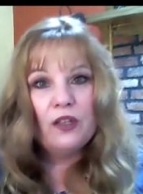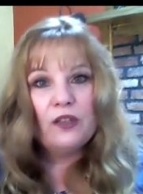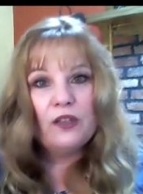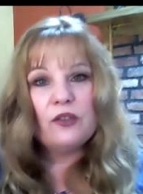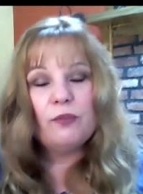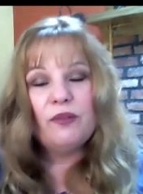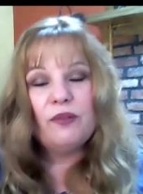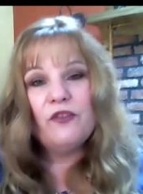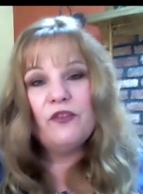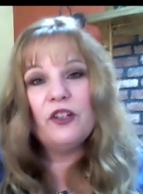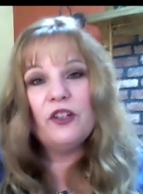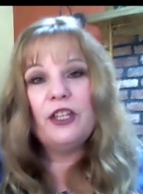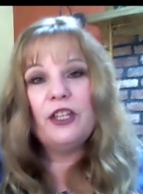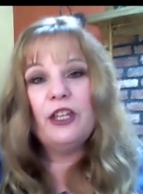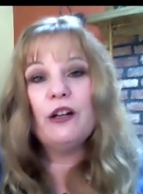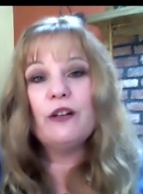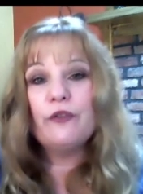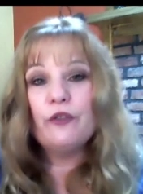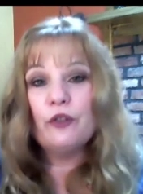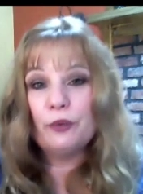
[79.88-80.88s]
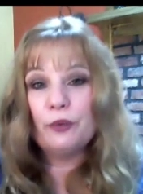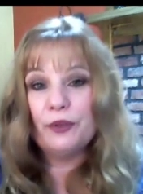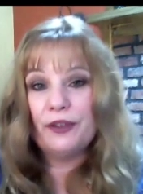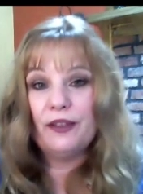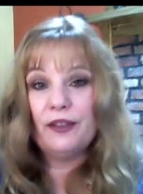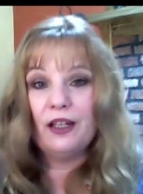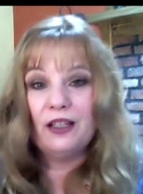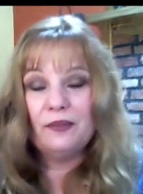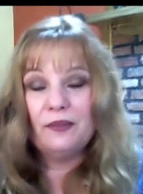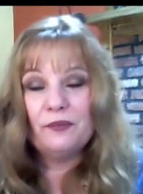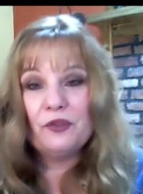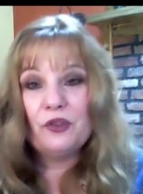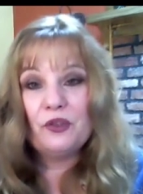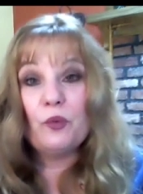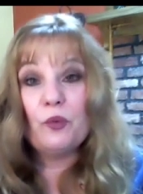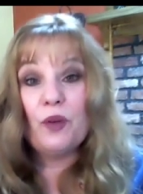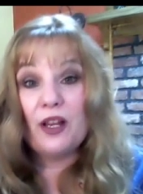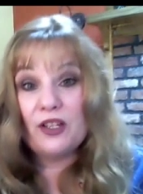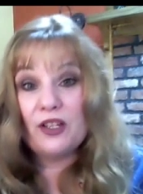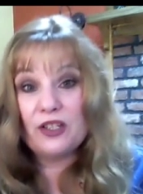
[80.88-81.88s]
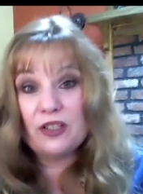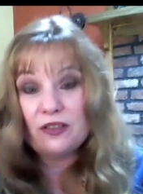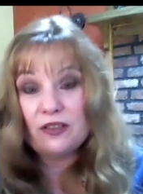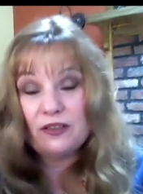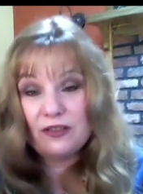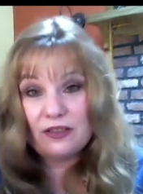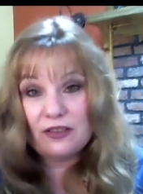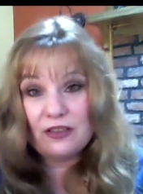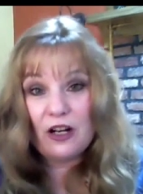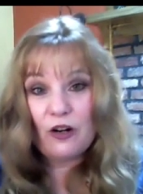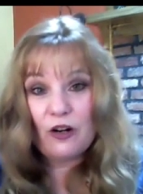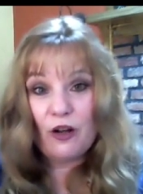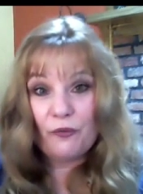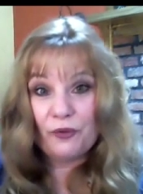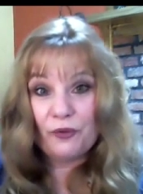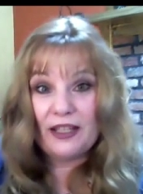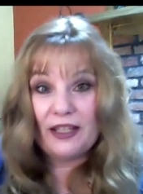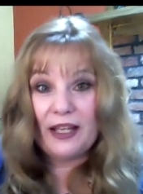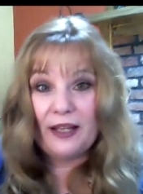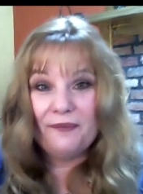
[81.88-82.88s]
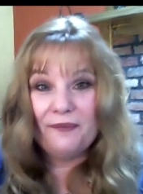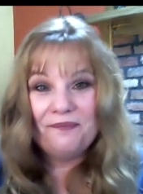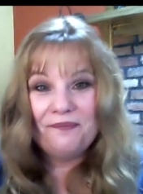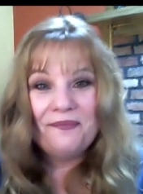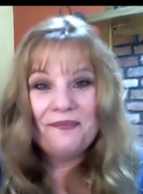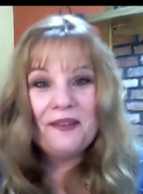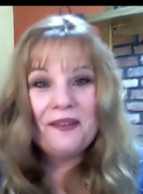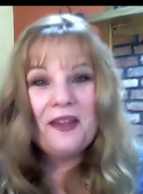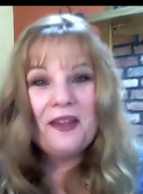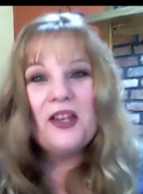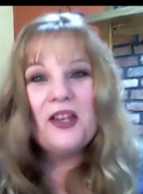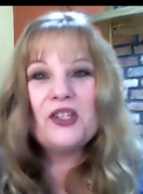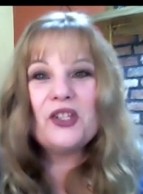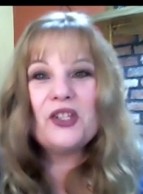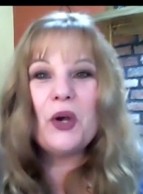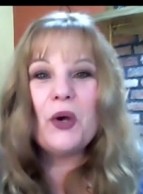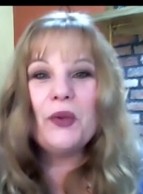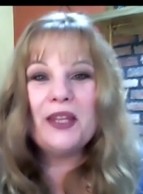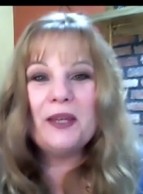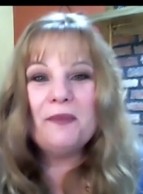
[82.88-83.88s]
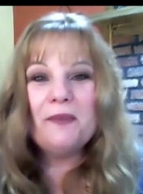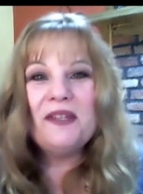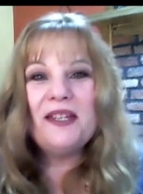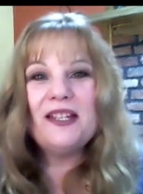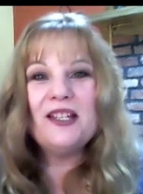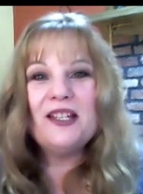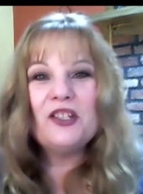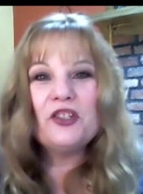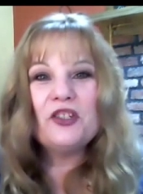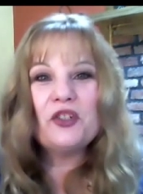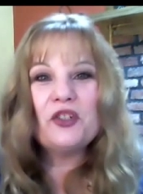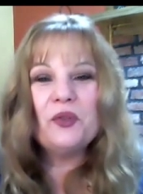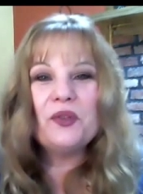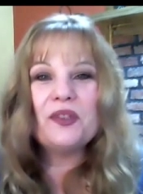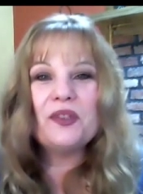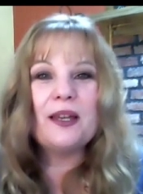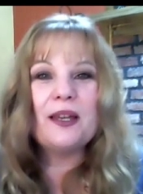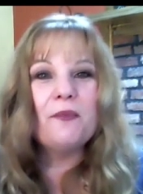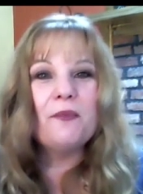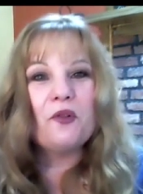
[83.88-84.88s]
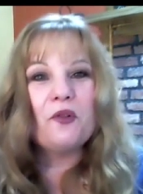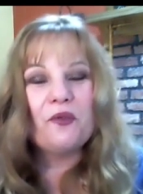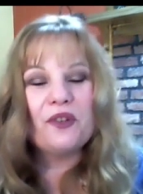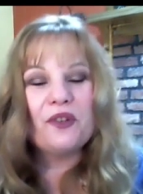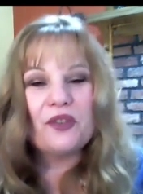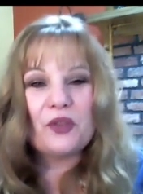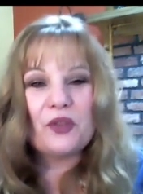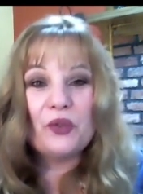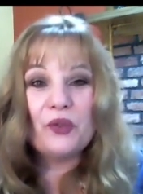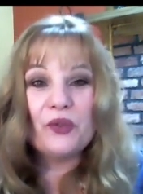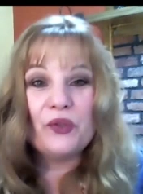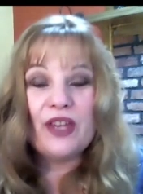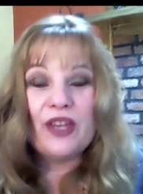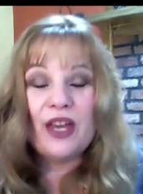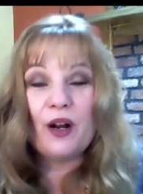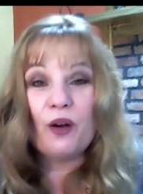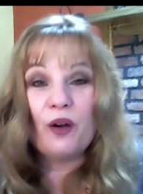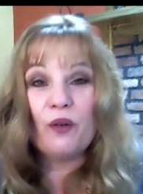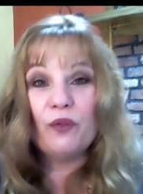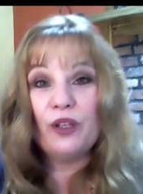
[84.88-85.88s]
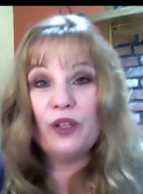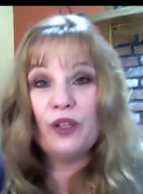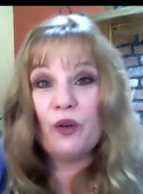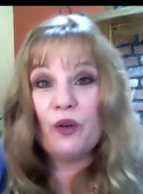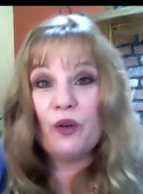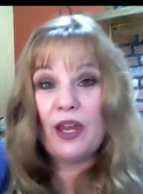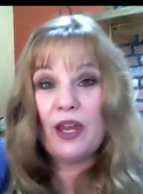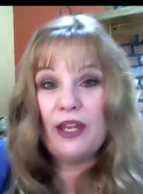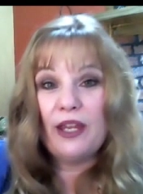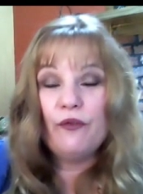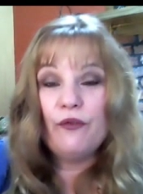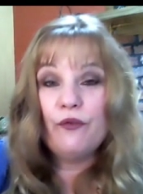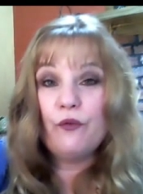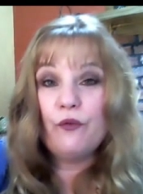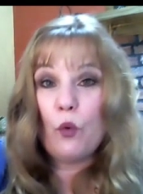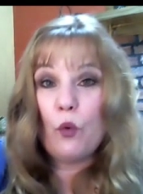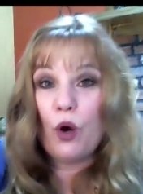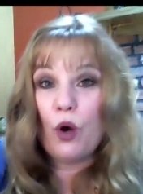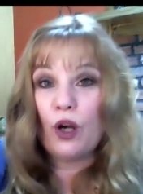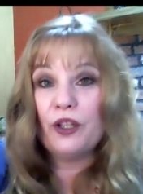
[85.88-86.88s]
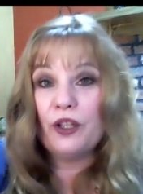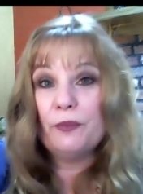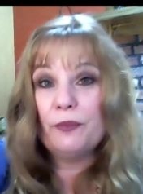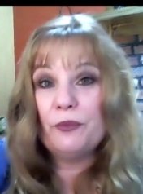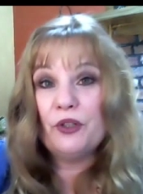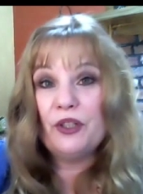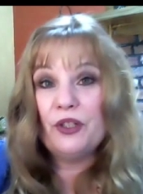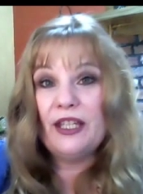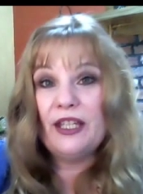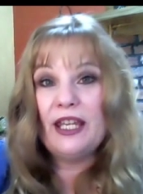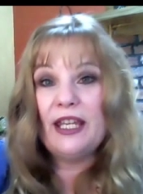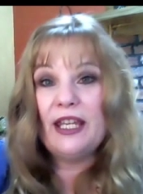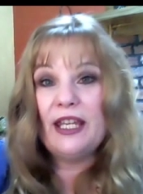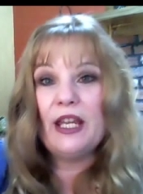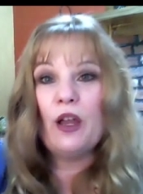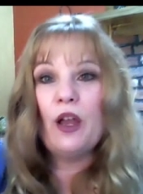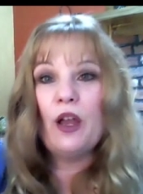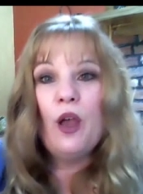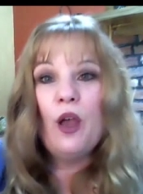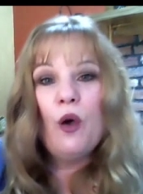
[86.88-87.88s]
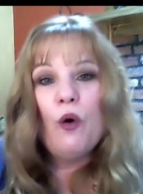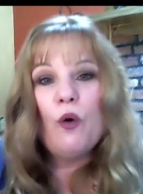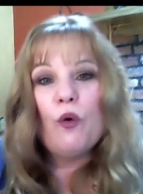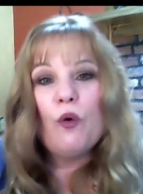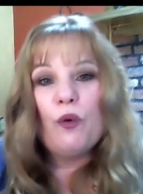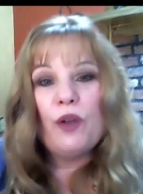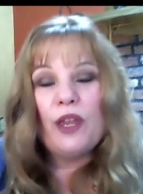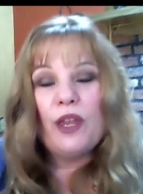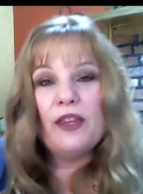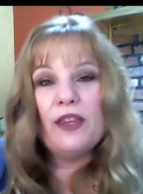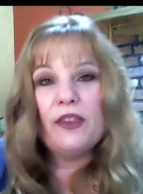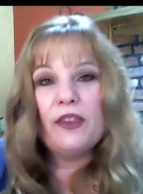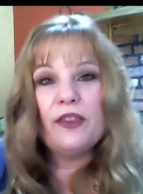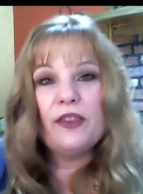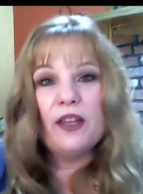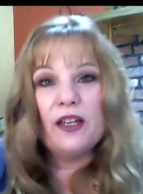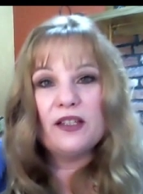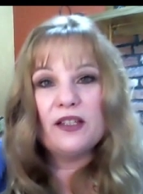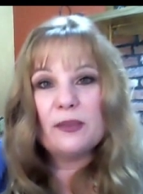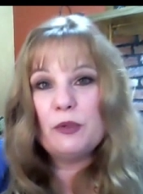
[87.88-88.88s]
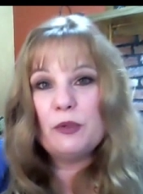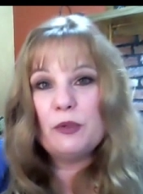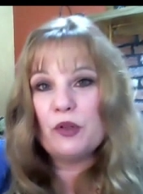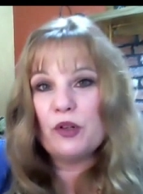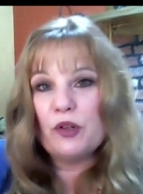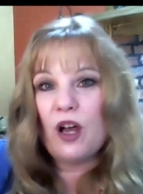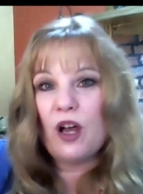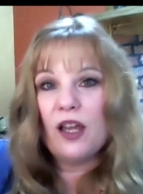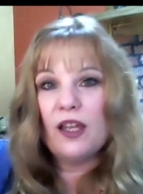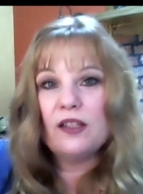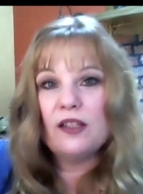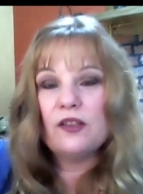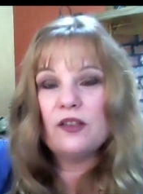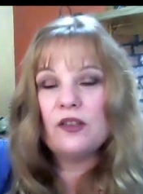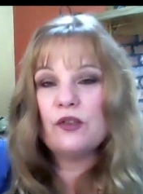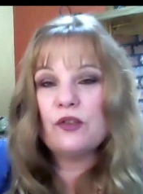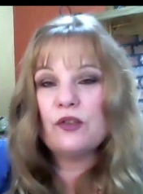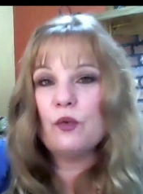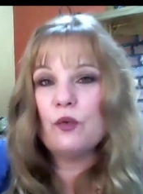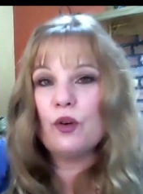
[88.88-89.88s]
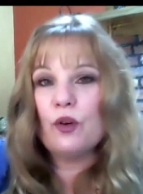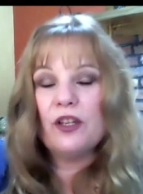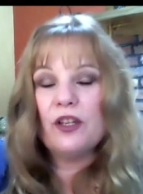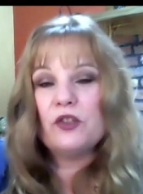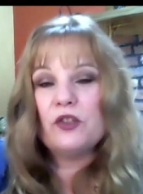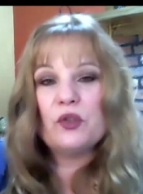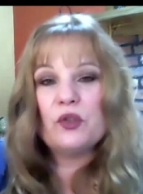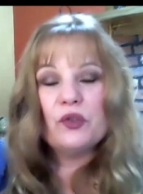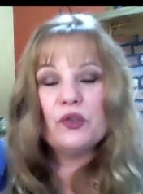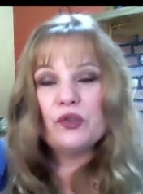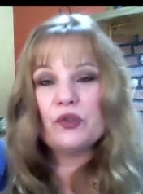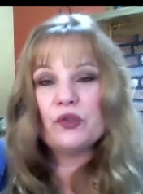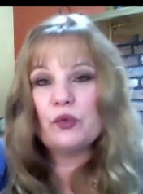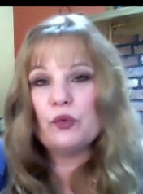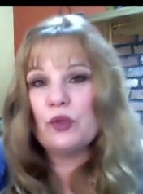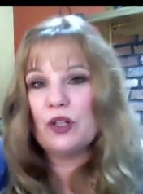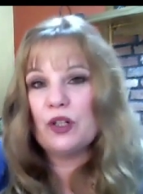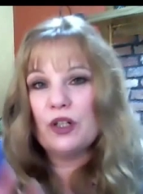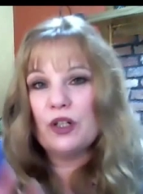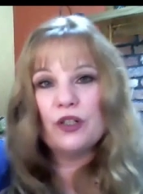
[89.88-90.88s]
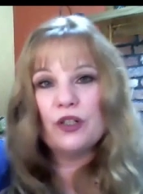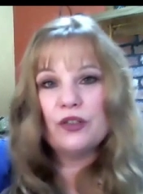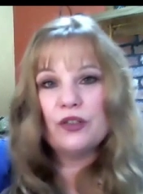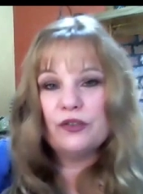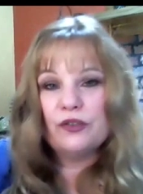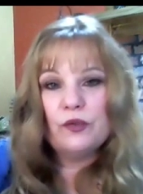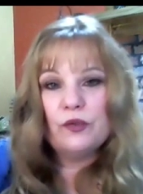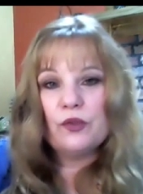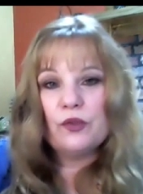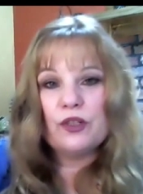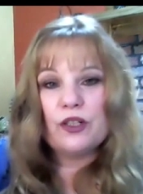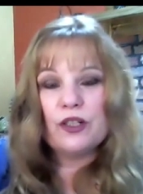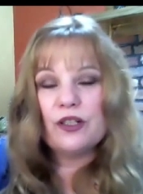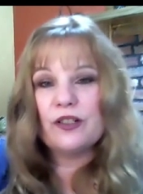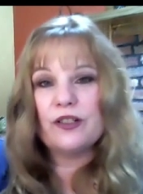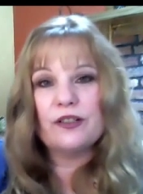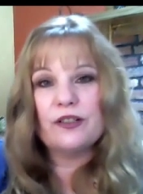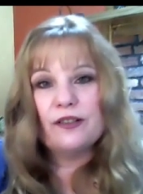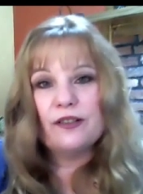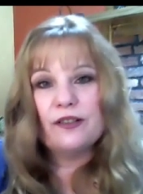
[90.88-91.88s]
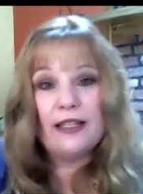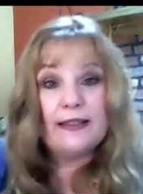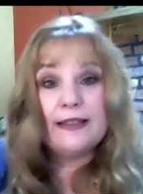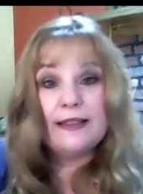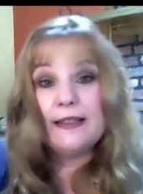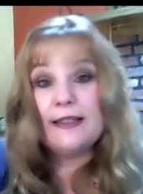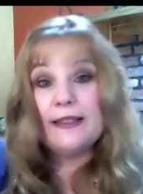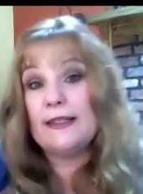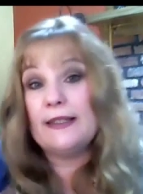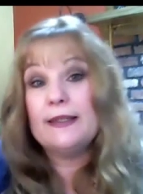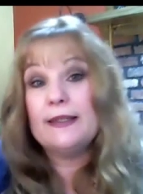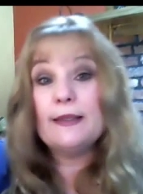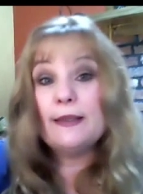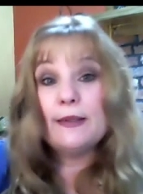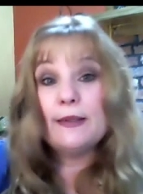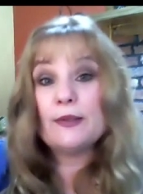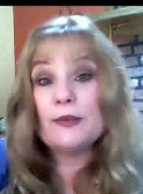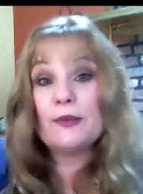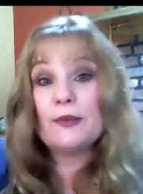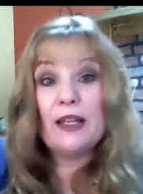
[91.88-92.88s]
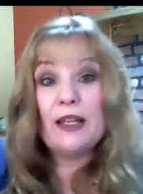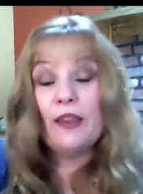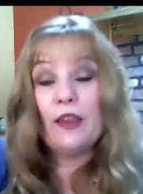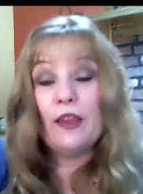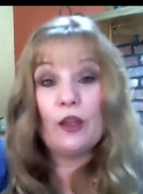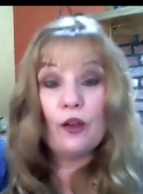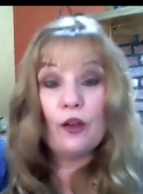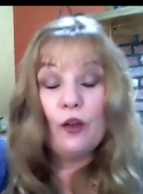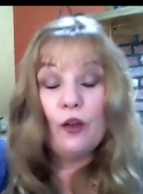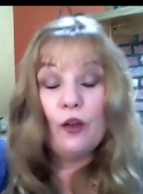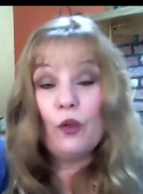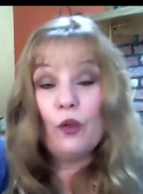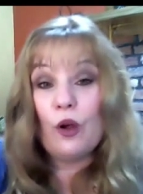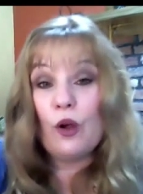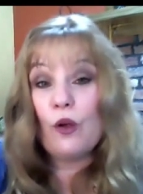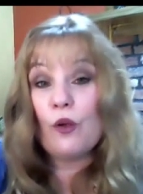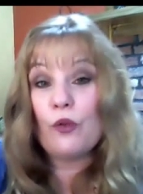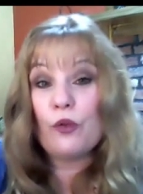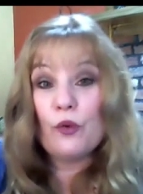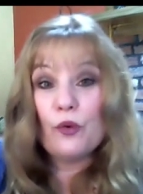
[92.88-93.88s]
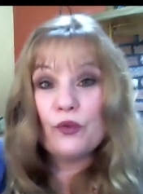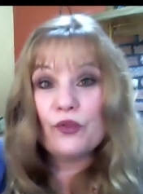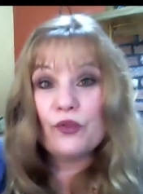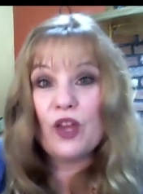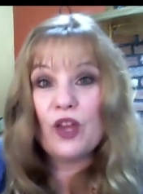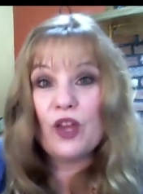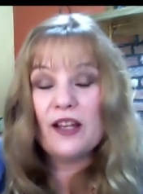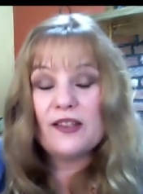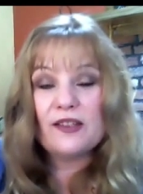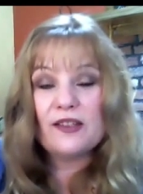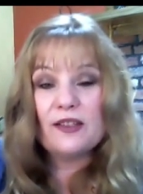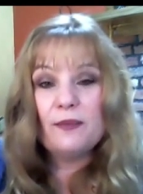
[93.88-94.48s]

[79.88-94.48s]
So be very careful with that. So I start off with that. So let me show you some crystals that are really great for communicating with spirit guides or angels or entities or anything along those lines.